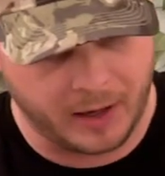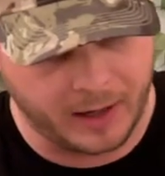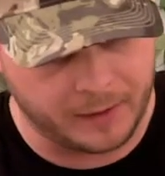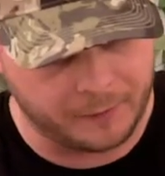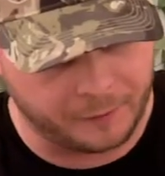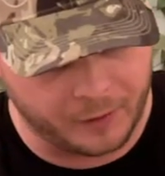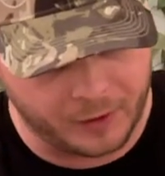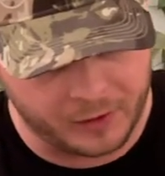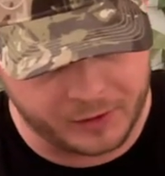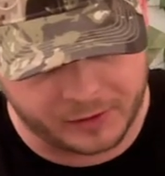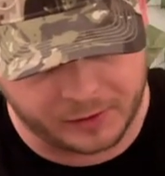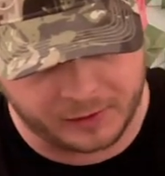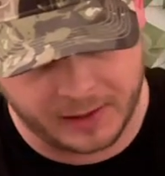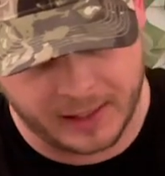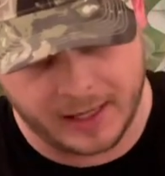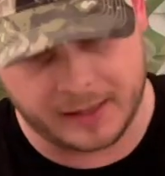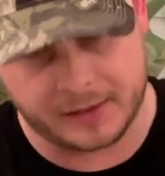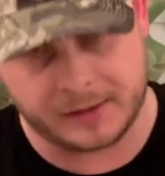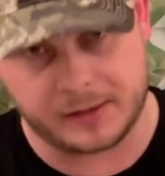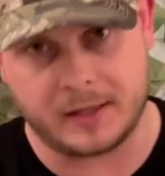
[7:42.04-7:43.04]
at first
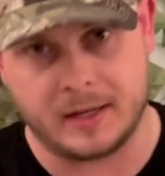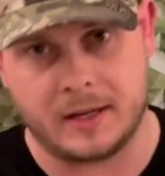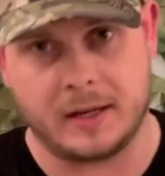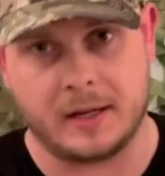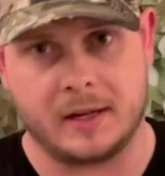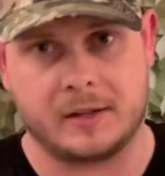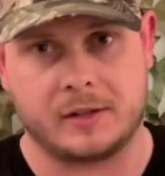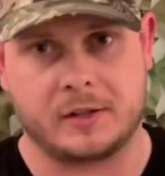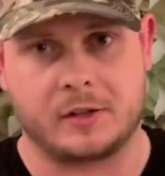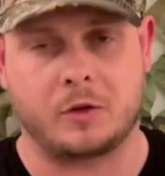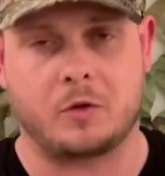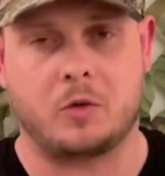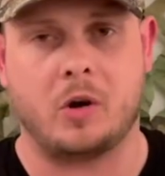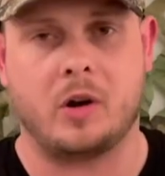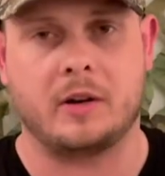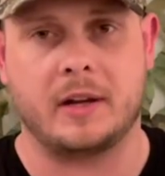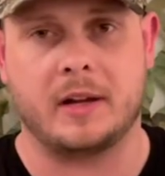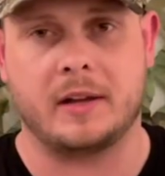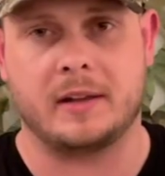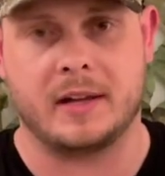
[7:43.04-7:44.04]
glance is the
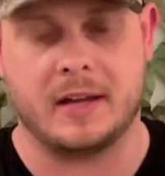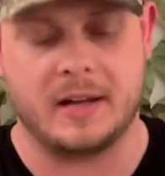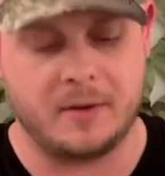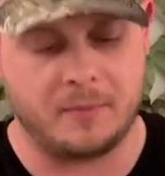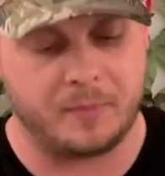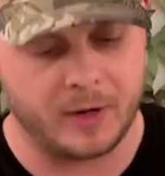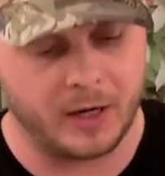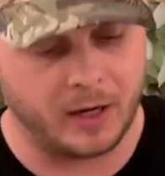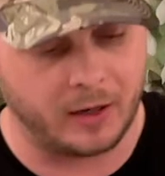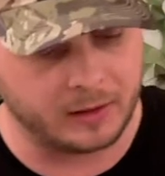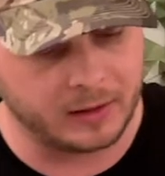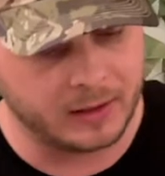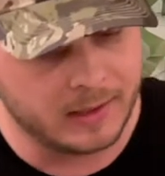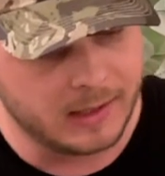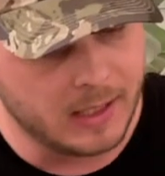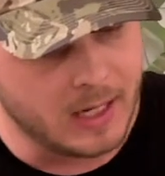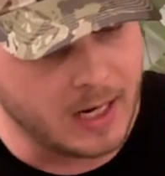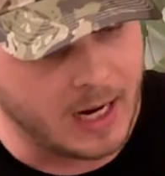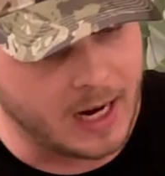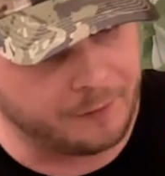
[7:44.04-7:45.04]
quality of the hip belt.
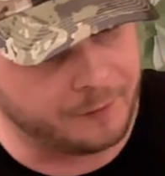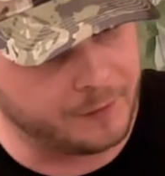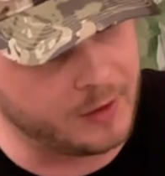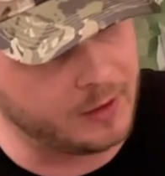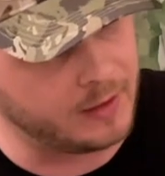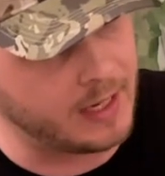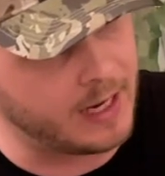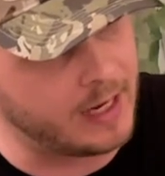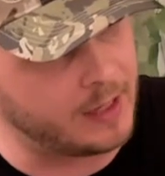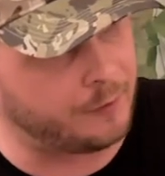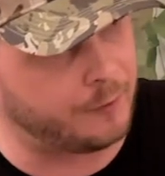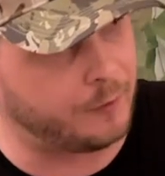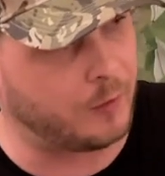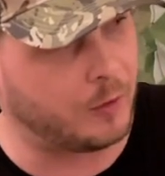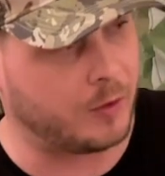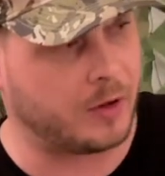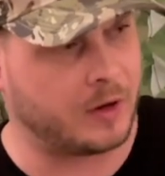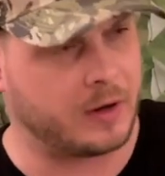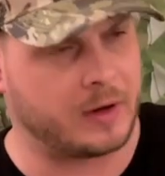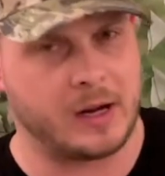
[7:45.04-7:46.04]
I feel like
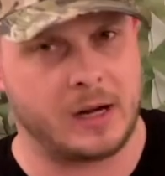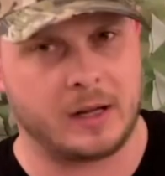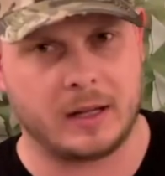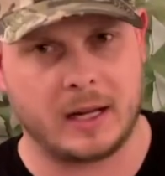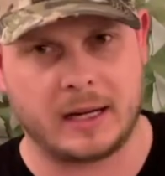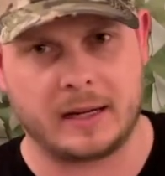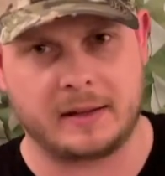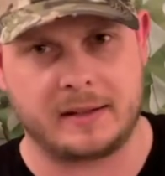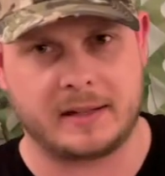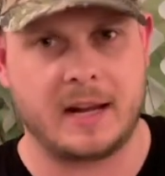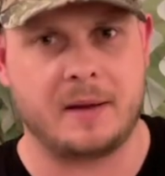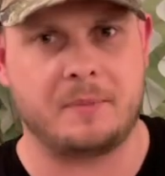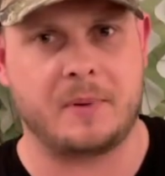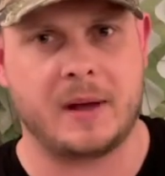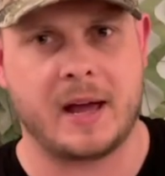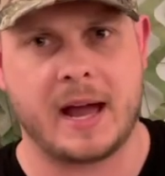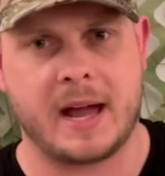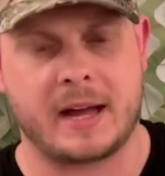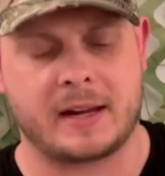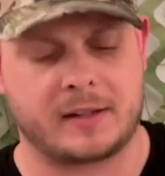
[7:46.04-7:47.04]
for a lot of day
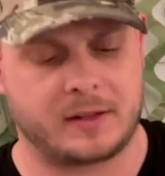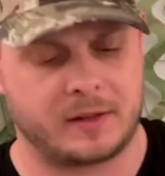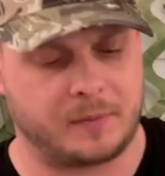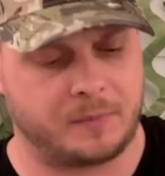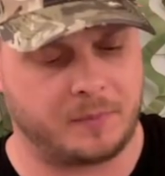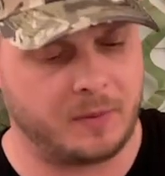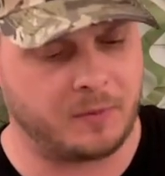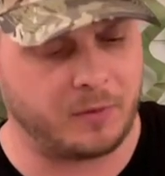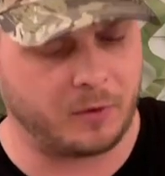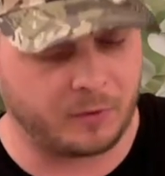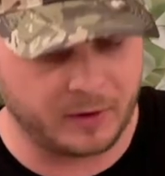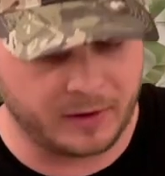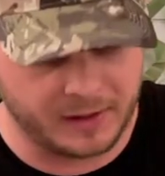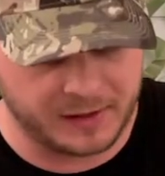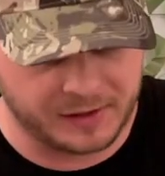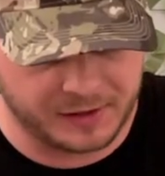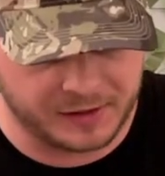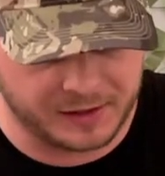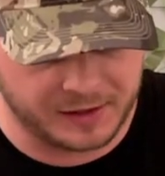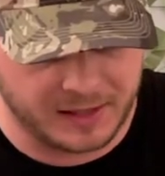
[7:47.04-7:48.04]
packs, people really
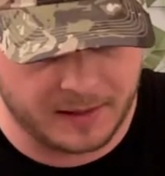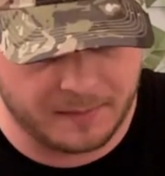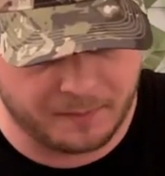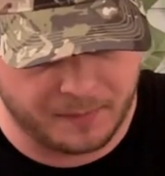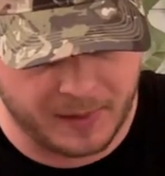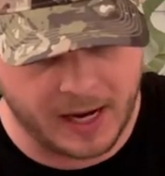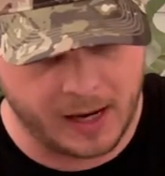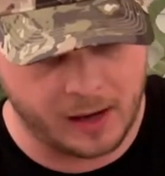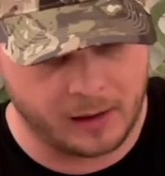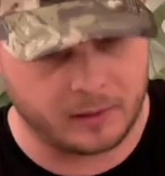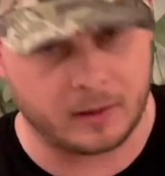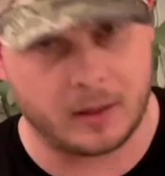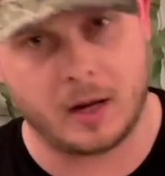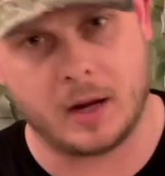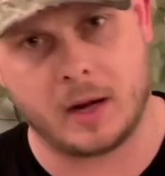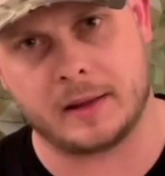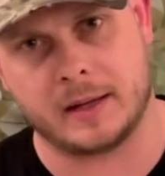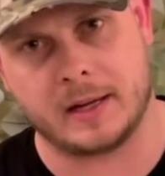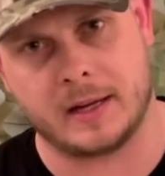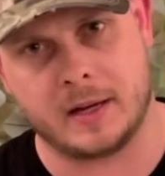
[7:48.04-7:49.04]
skimp out
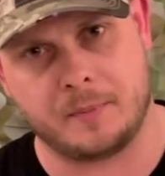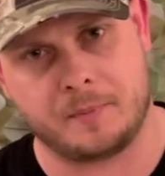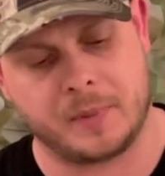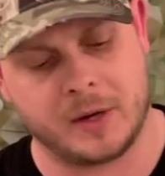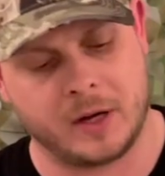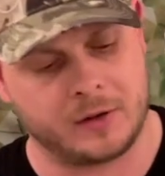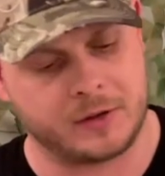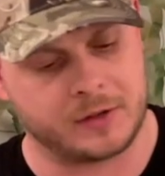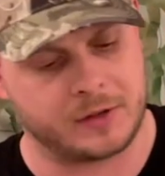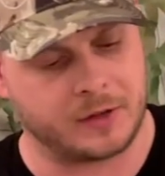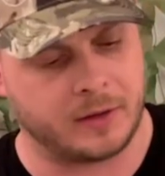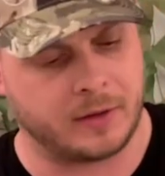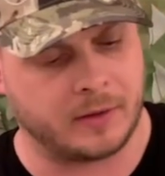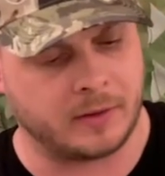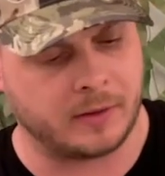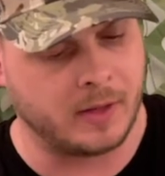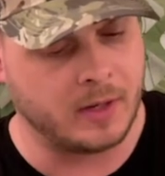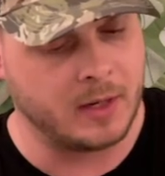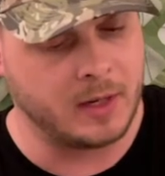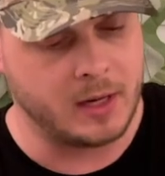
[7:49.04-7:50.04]
on the hip belt.
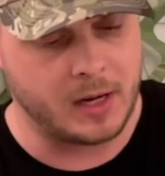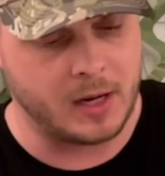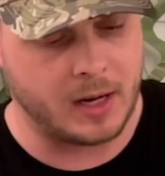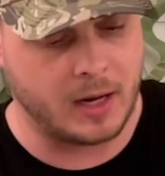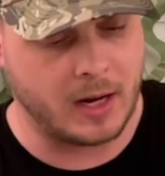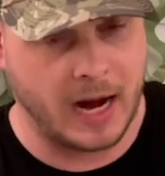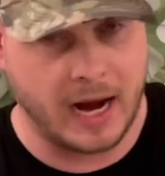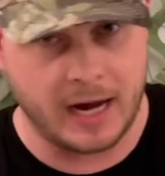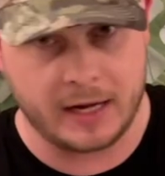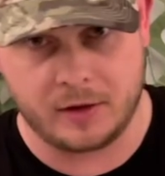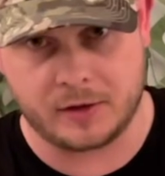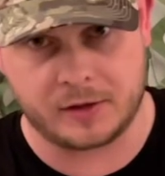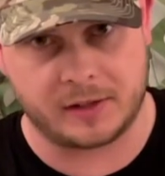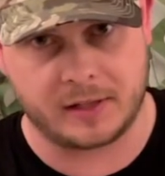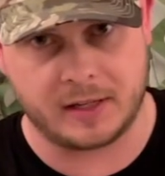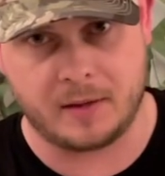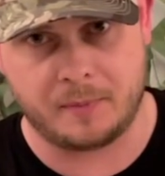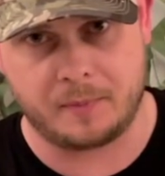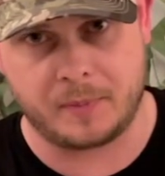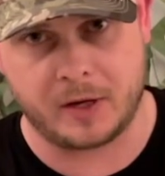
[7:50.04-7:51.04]
So I use
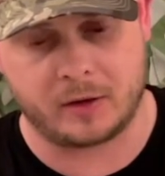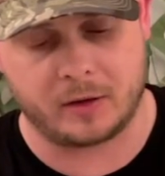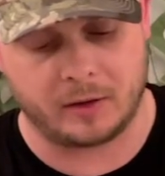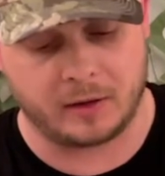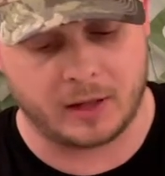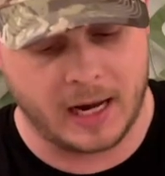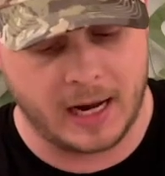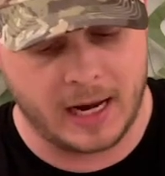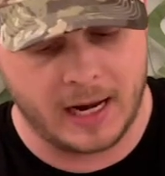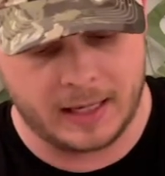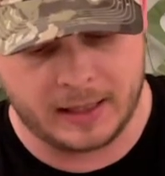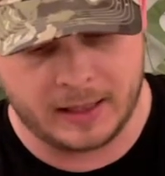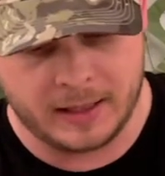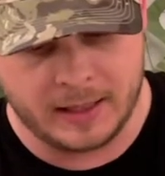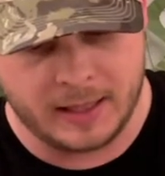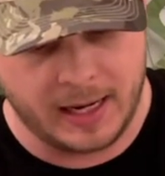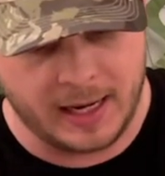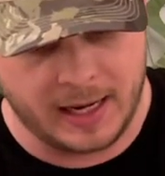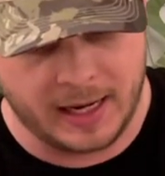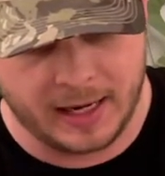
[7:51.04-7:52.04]
the hip belt a lot,
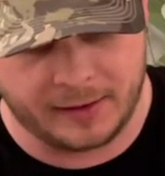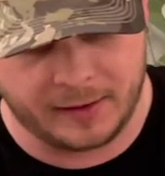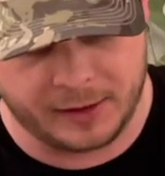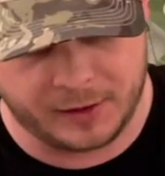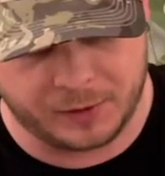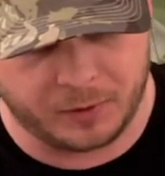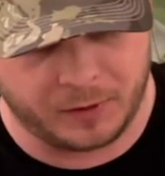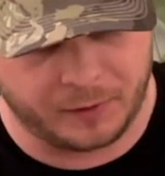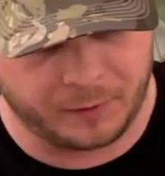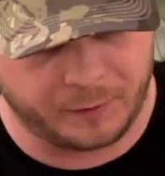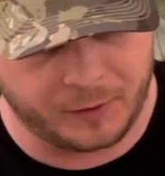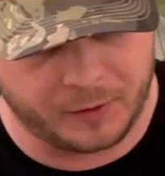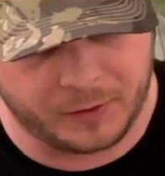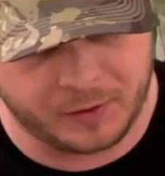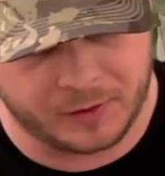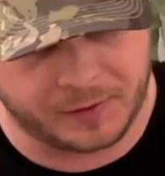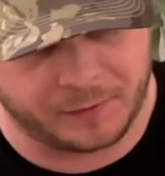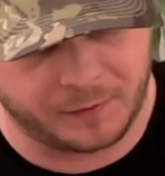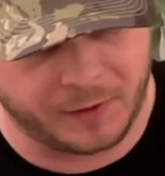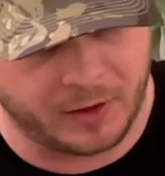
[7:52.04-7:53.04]
and this one
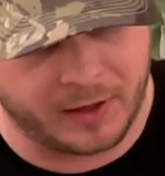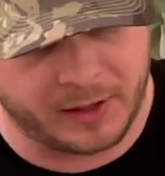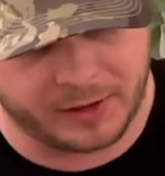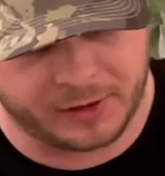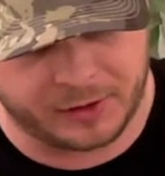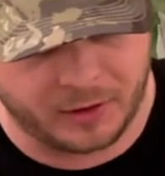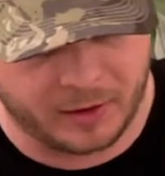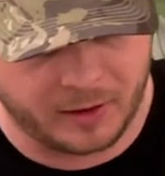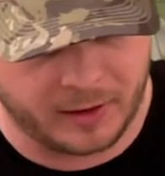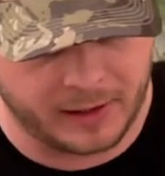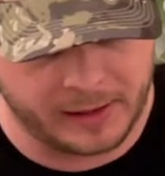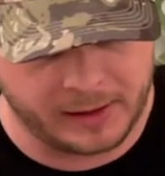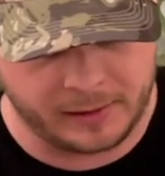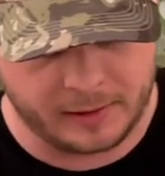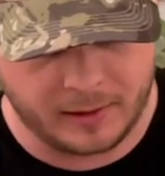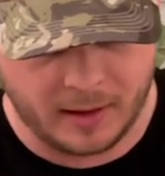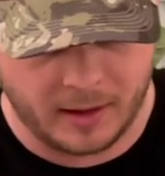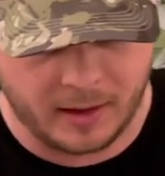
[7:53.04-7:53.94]
feels very sturdy.